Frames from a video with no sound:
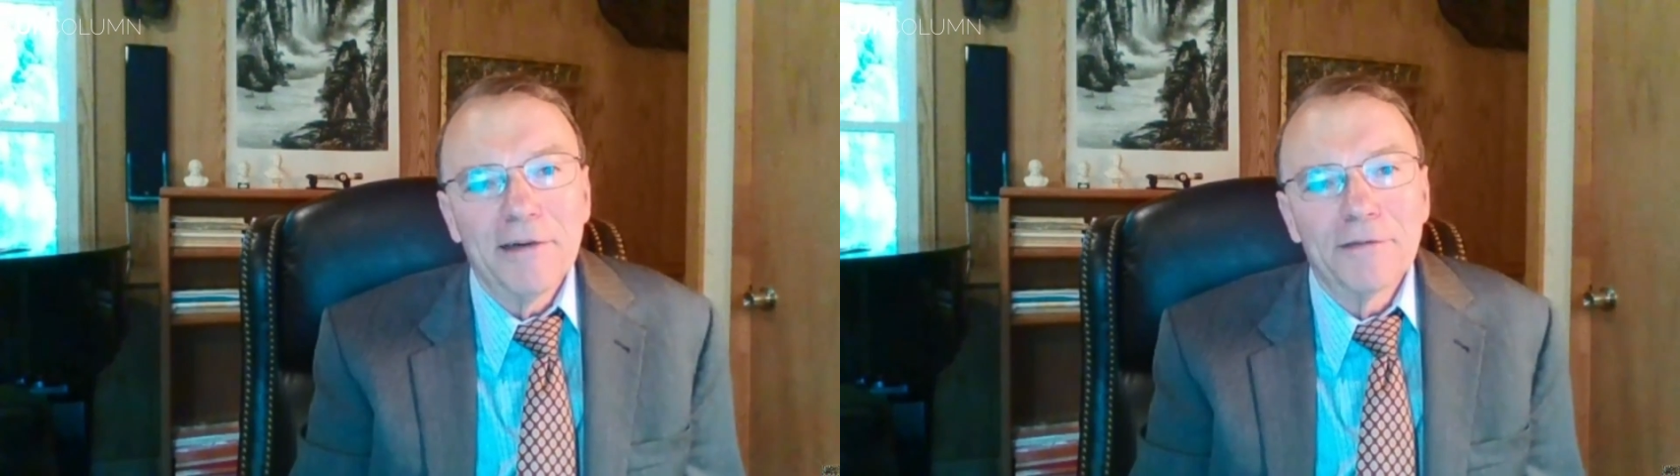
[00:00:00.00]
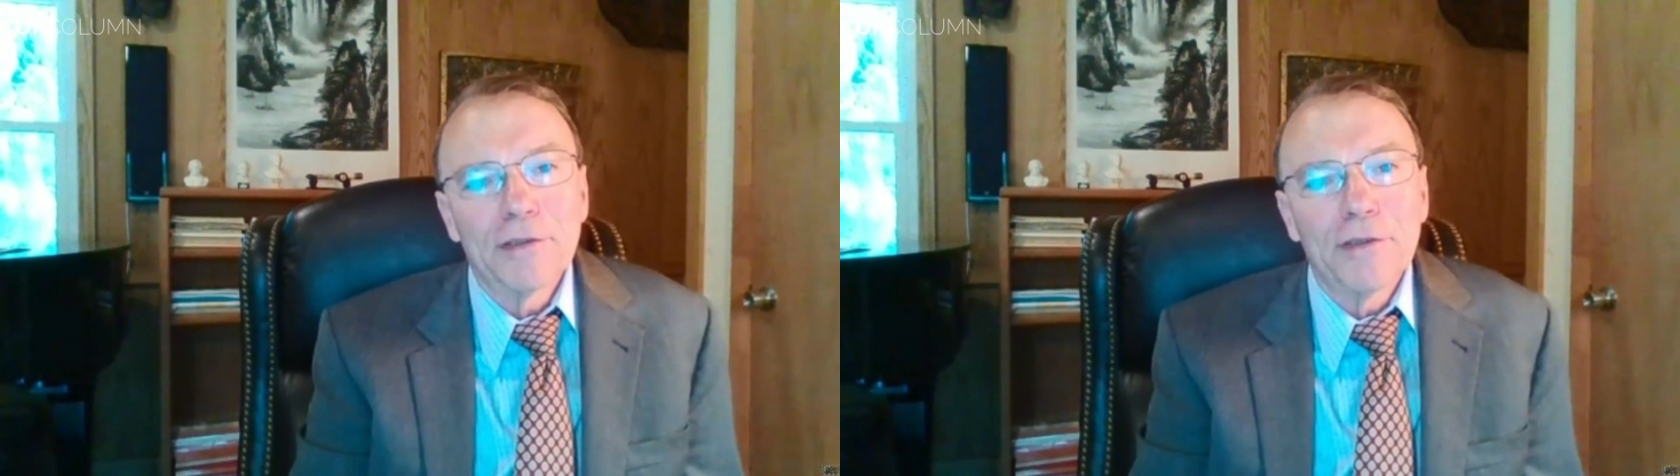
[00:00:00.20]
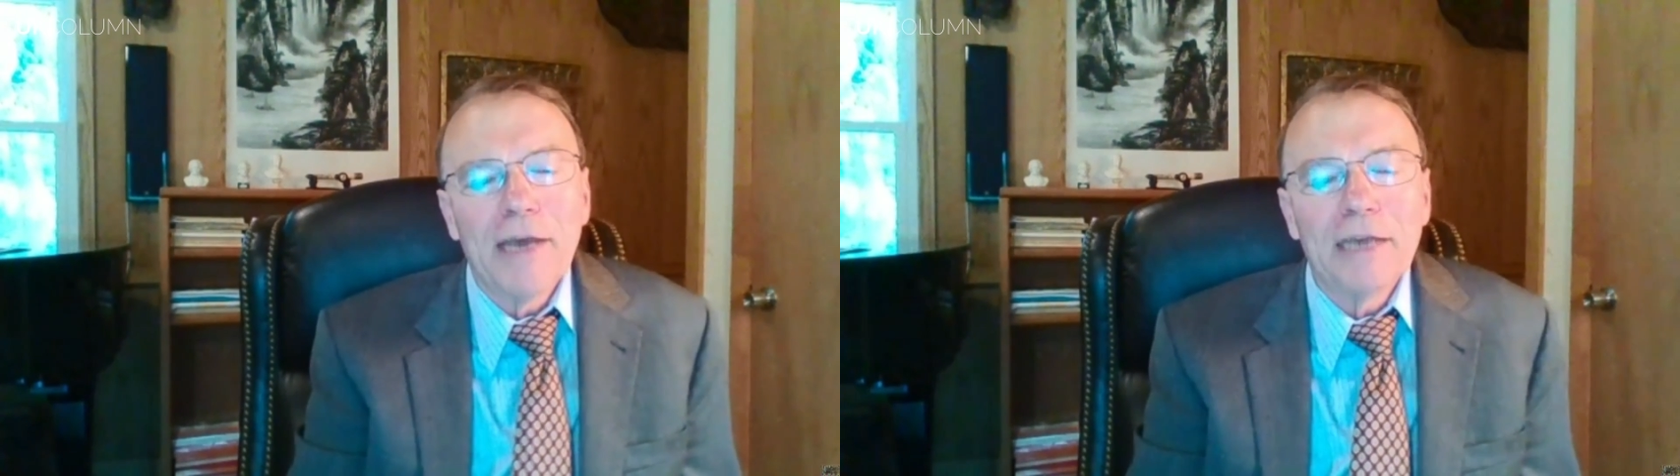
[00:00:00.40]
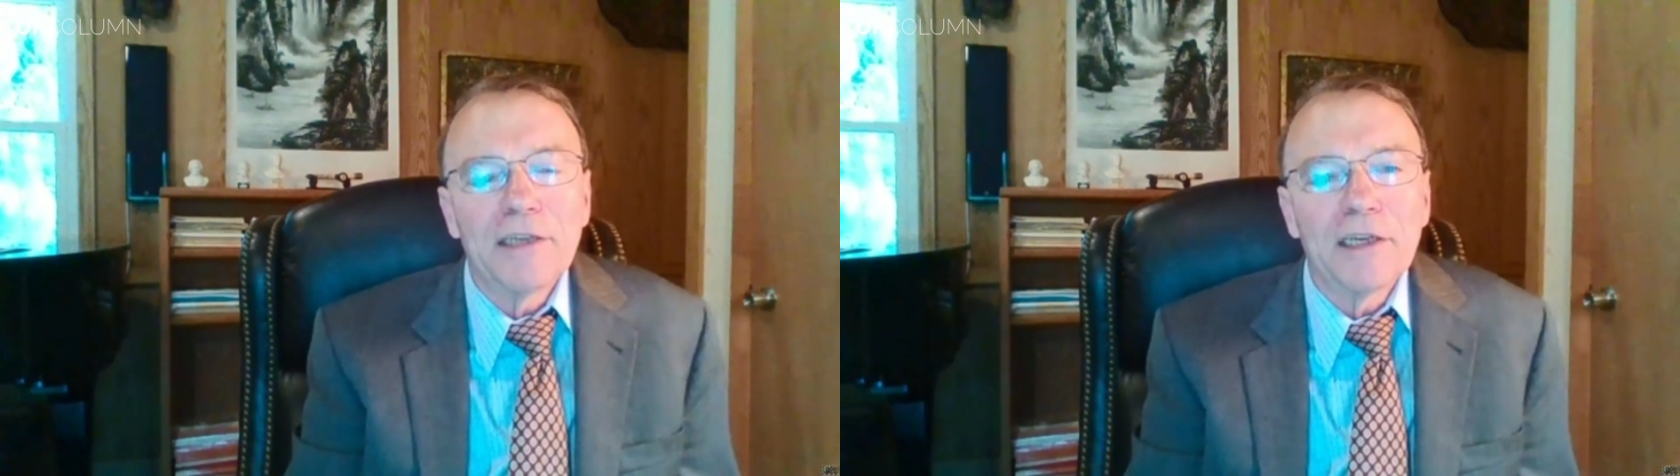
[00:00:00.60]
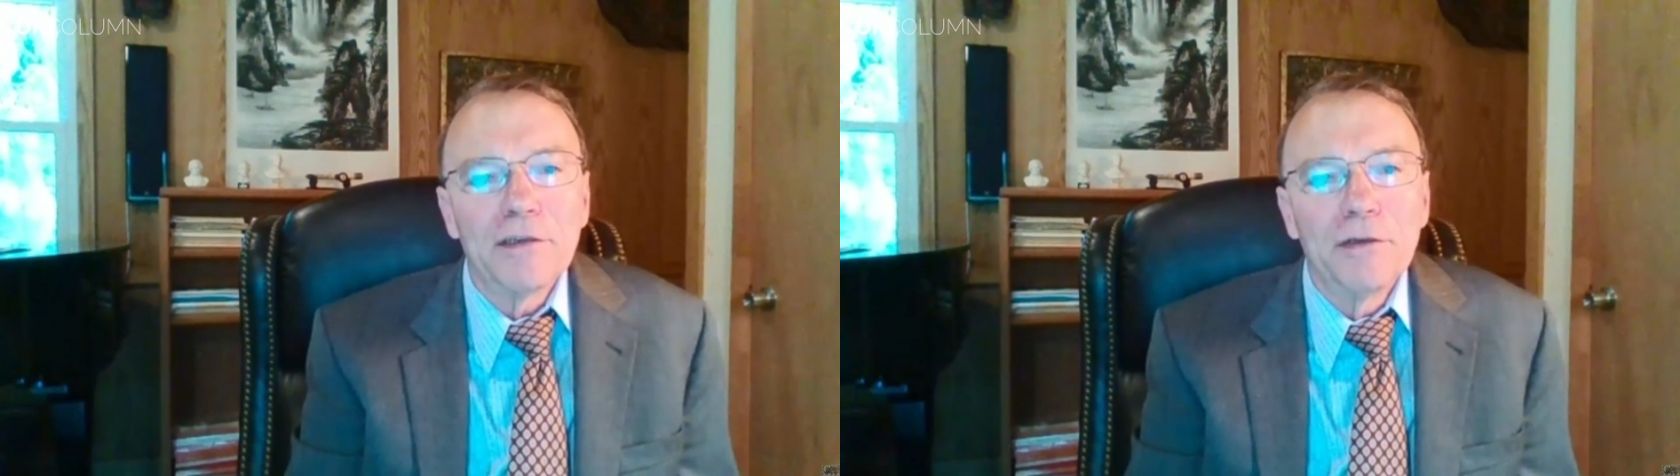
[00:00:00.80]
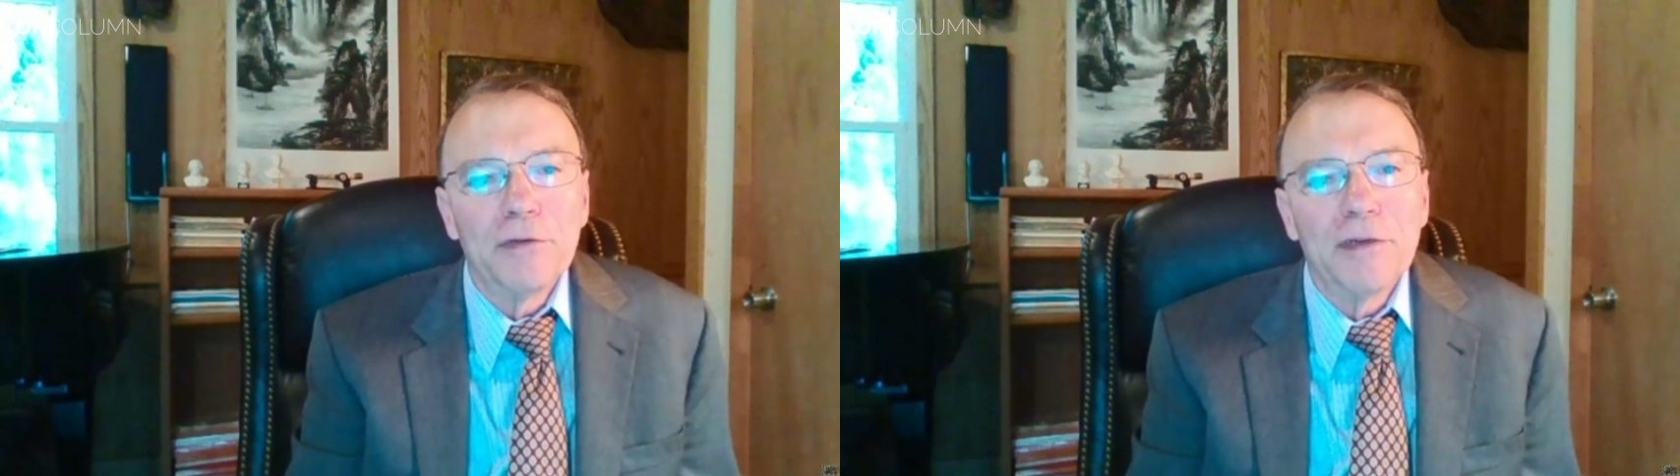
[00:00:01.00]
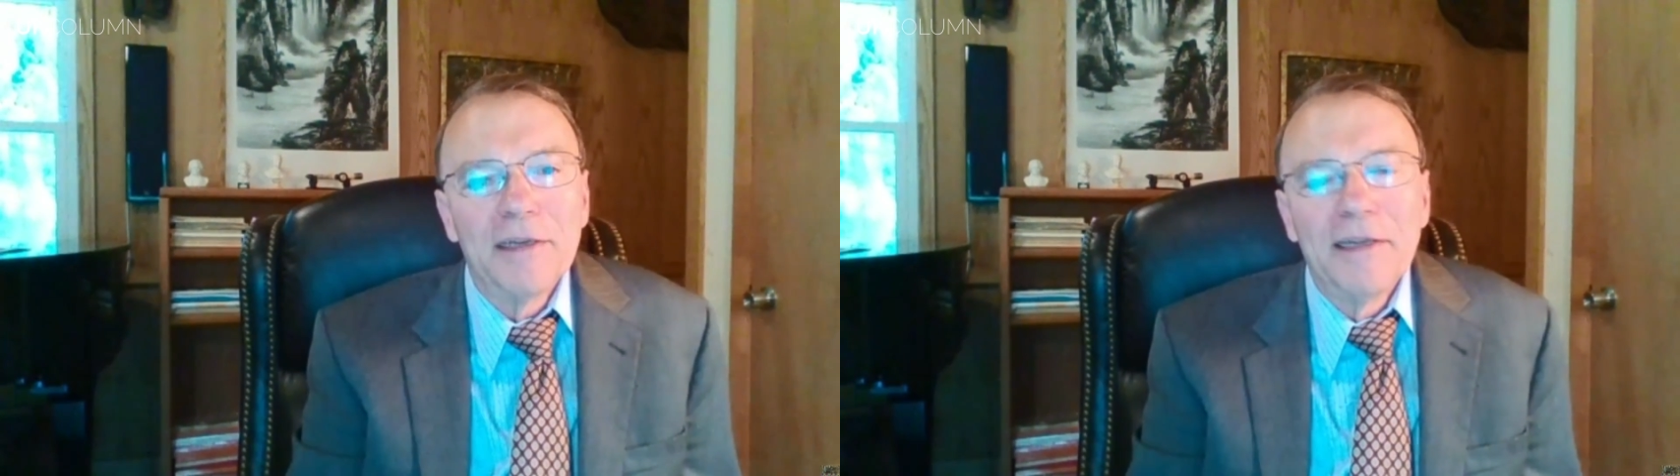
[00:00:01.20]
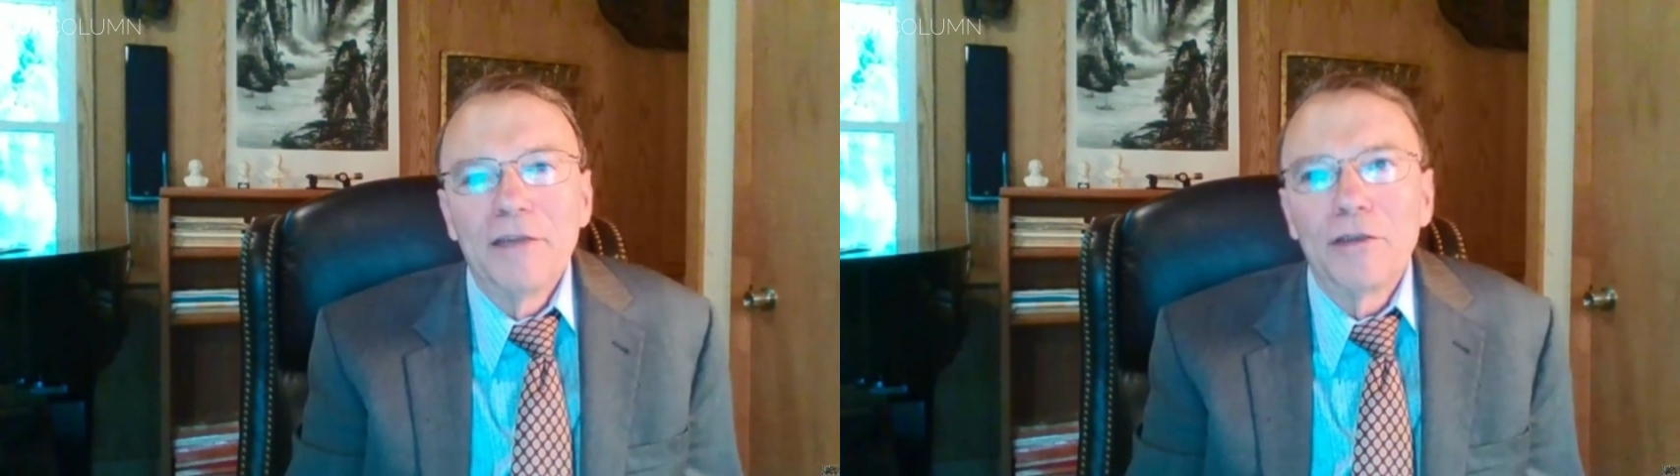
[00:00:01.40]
of Sir Isaac Newton,